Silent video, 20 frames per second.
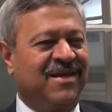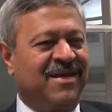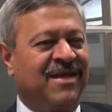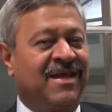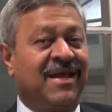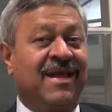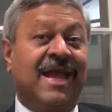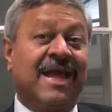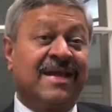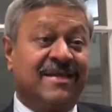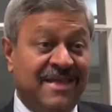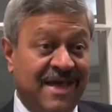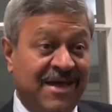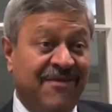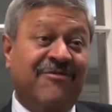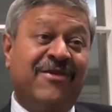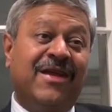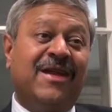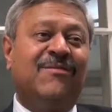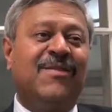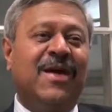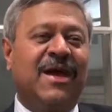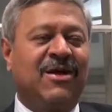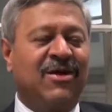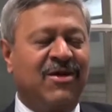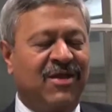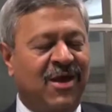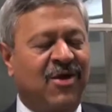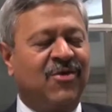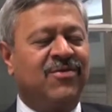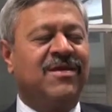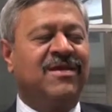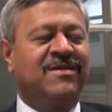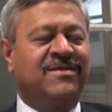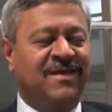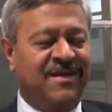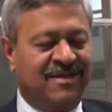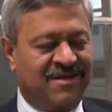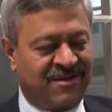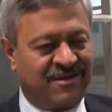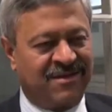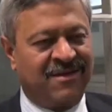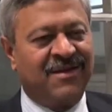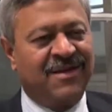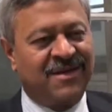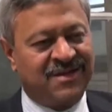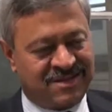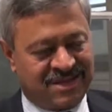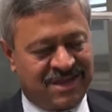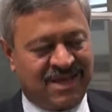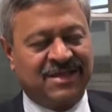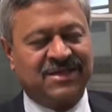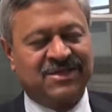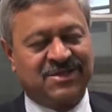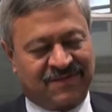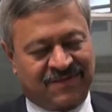get their feedback on how they see the change.